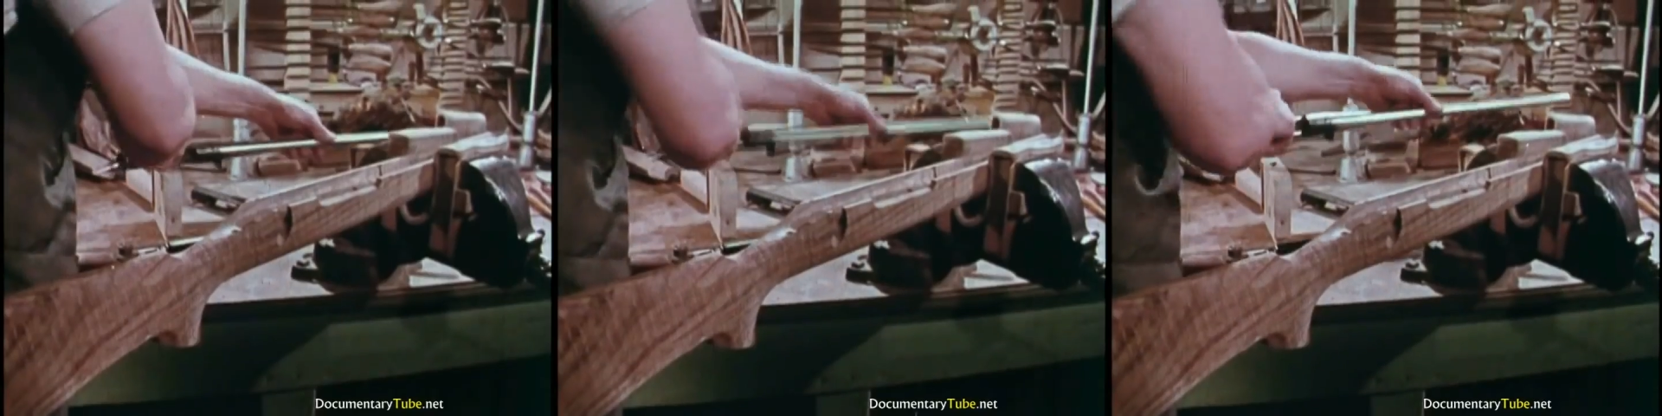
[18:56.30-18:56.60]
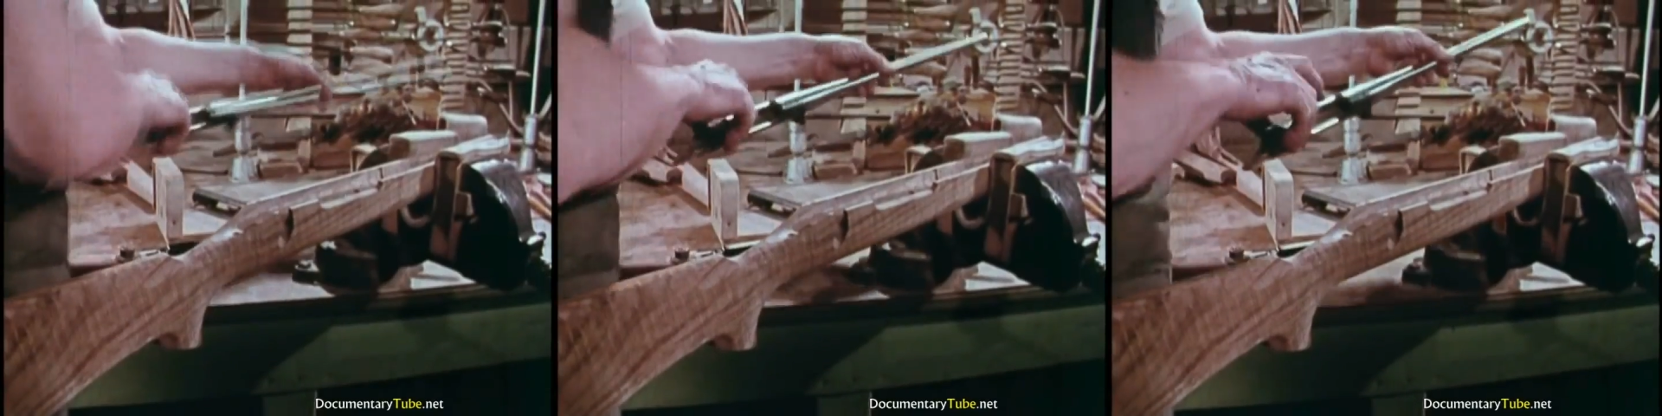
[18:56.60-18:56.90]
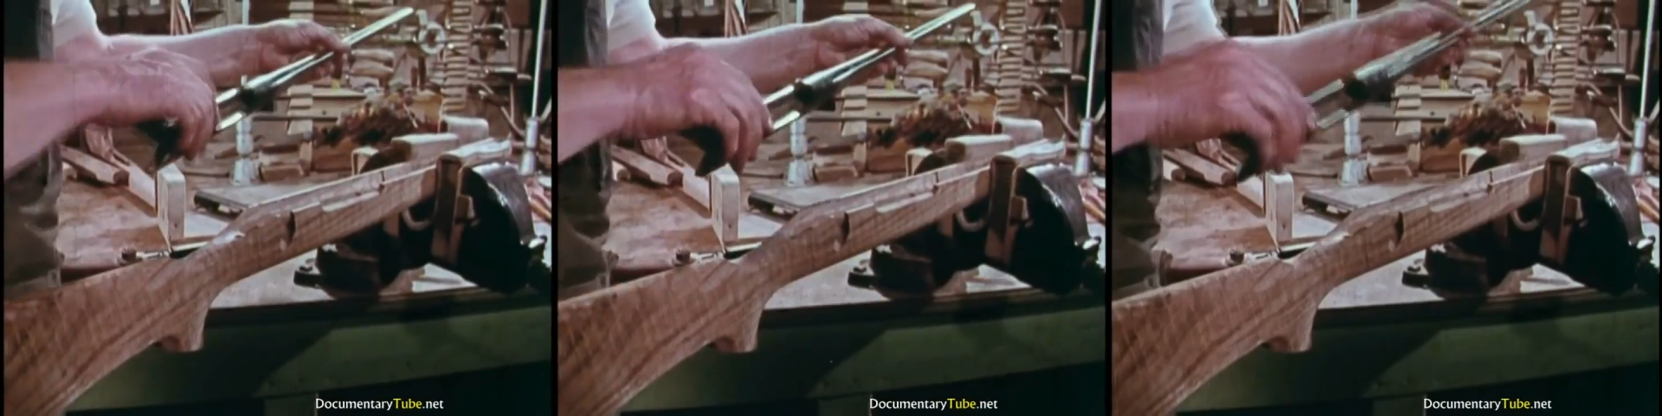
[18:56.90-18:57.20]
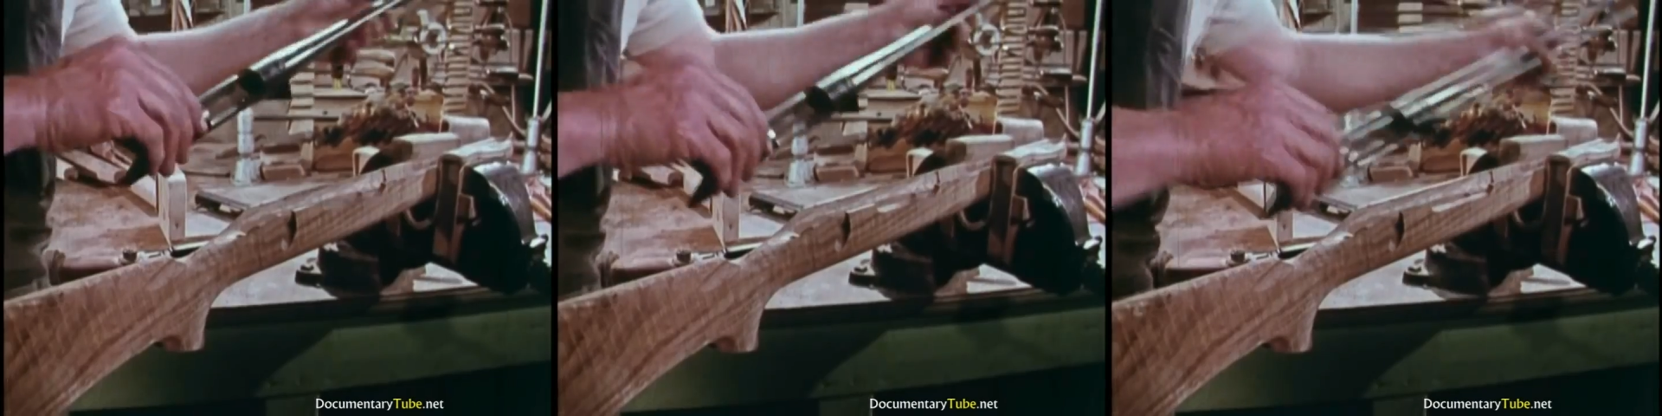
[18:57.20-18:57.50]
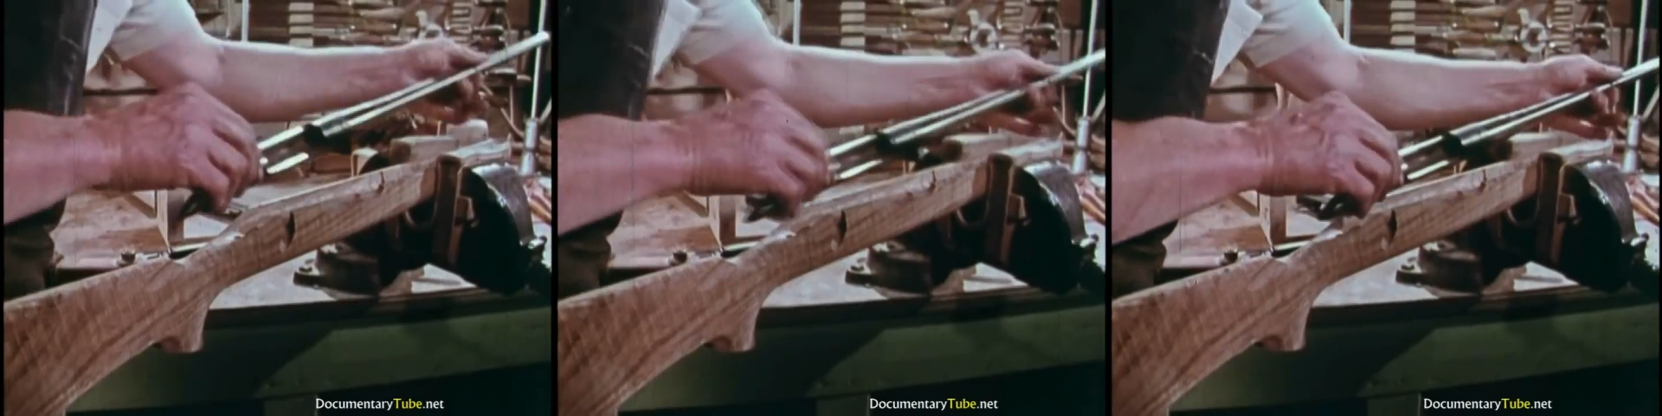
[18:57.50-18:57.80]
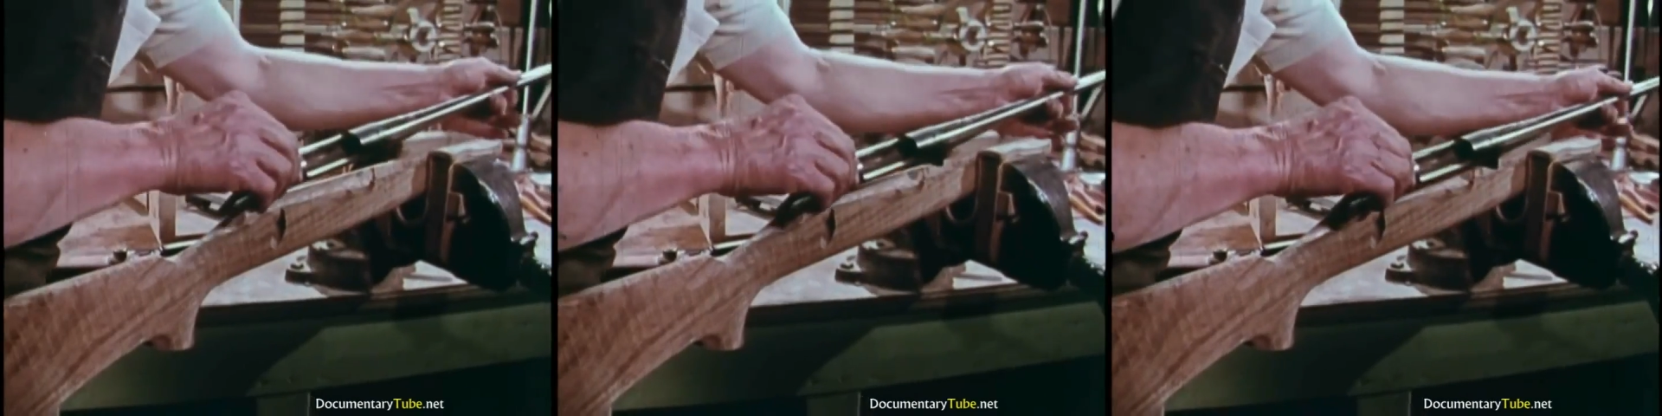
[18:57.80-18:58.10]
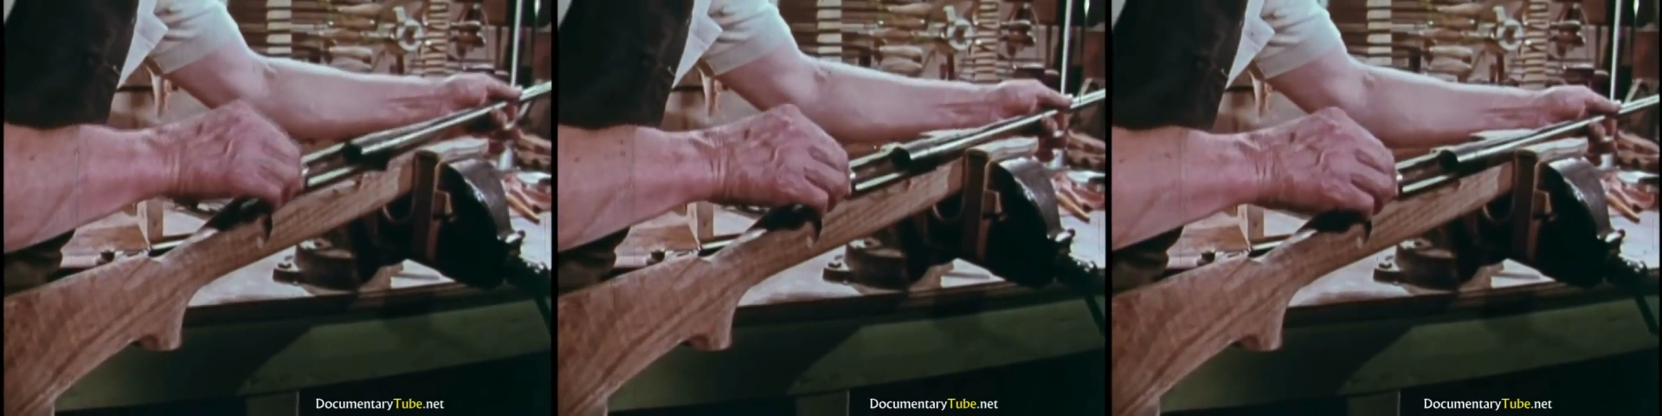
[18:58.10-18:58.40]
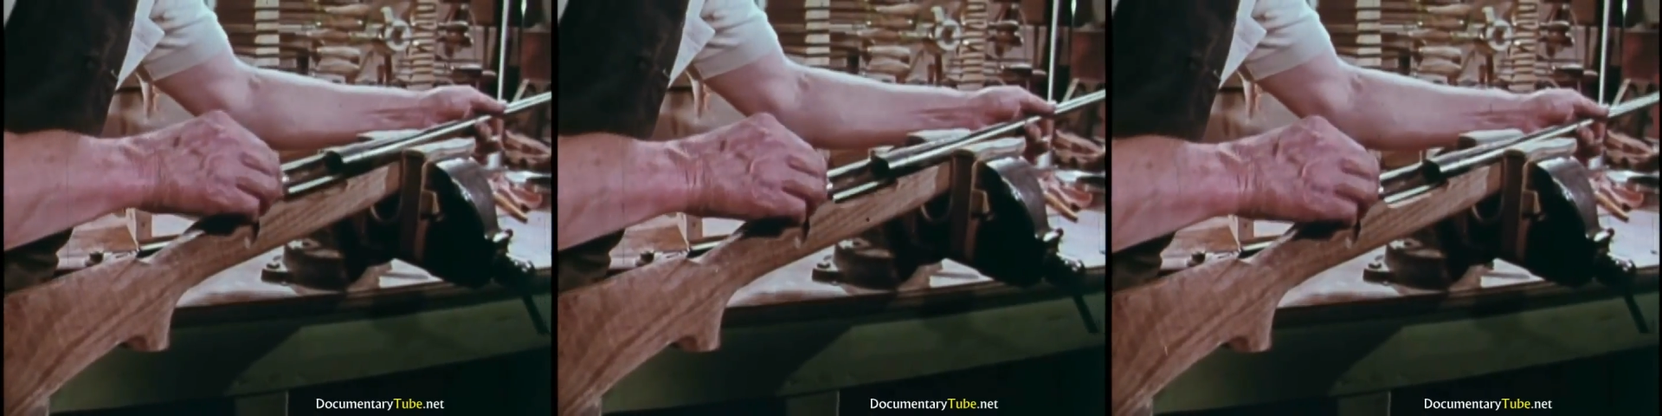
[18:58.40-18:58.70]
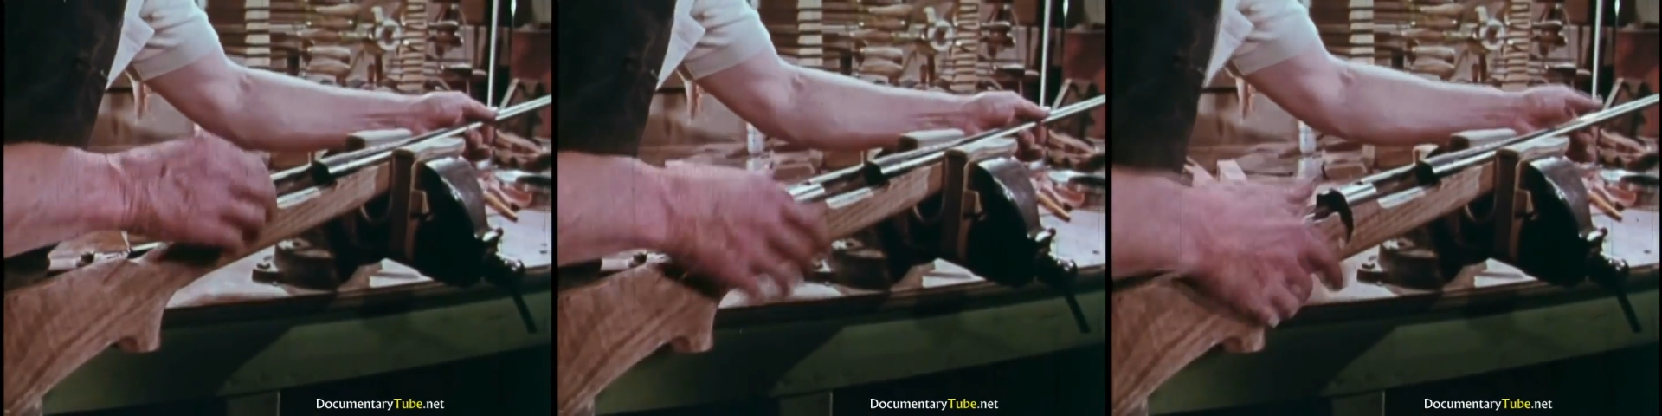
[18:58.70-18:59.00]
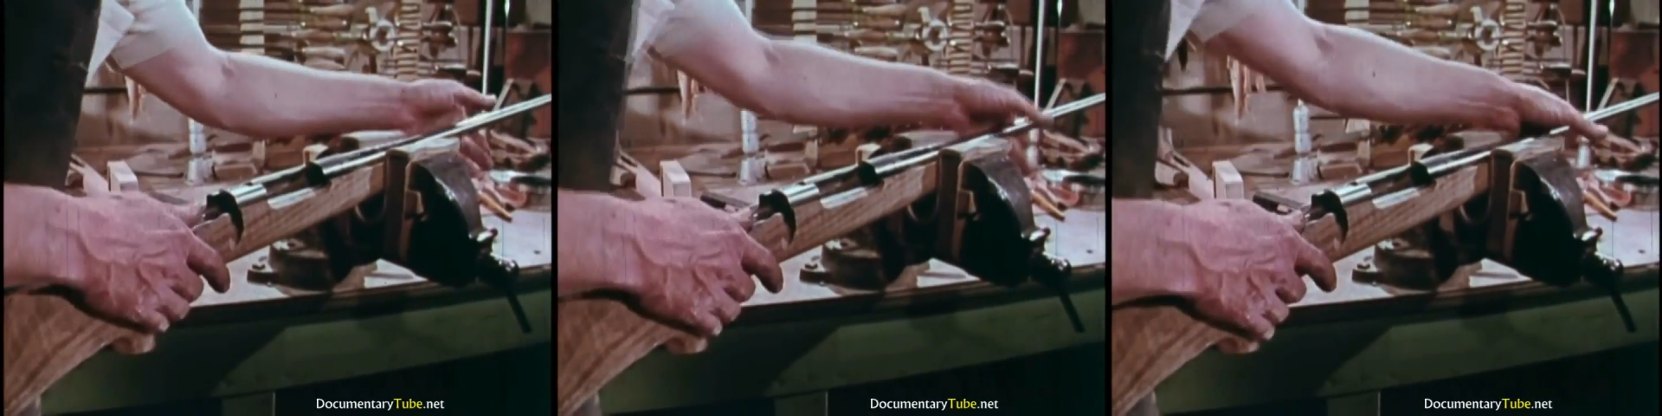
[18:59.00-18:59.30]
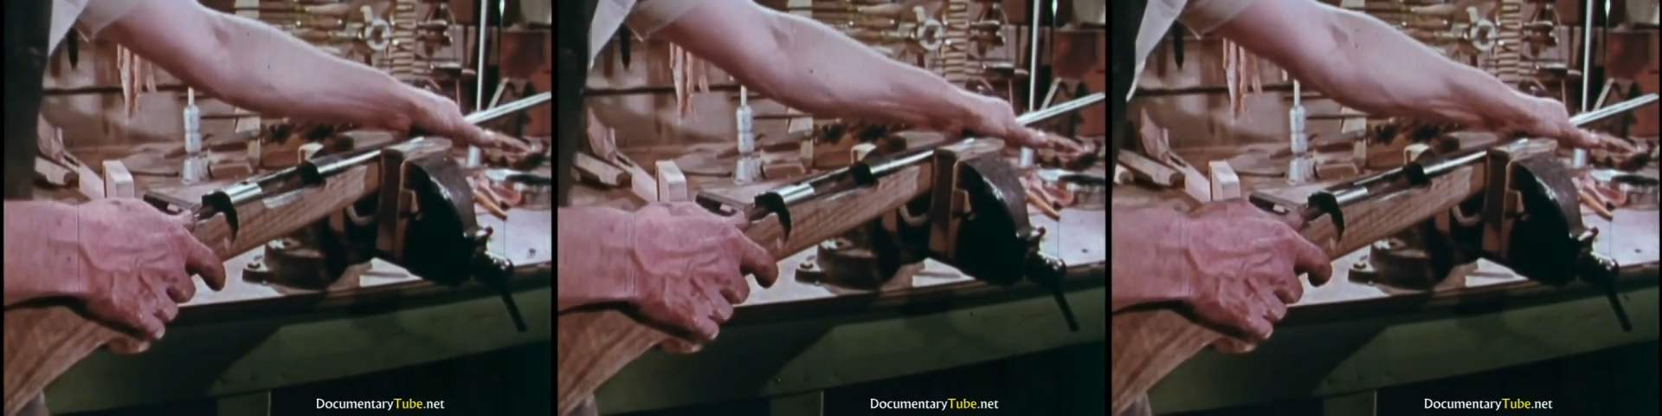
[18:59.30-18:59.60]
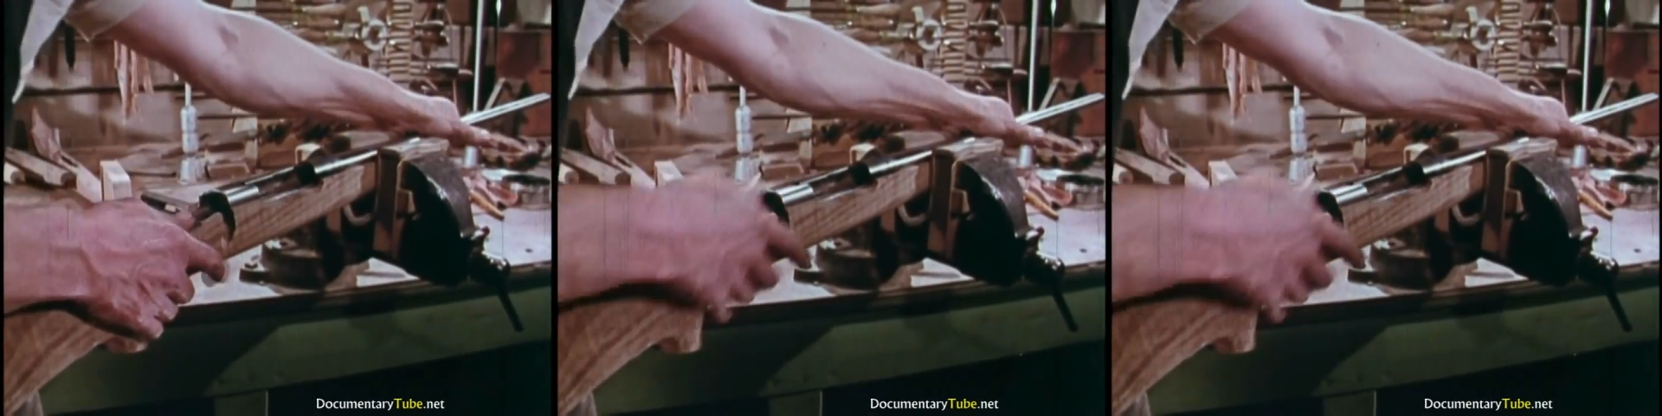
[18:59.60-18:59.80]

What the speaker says: [unreadable: no face in view]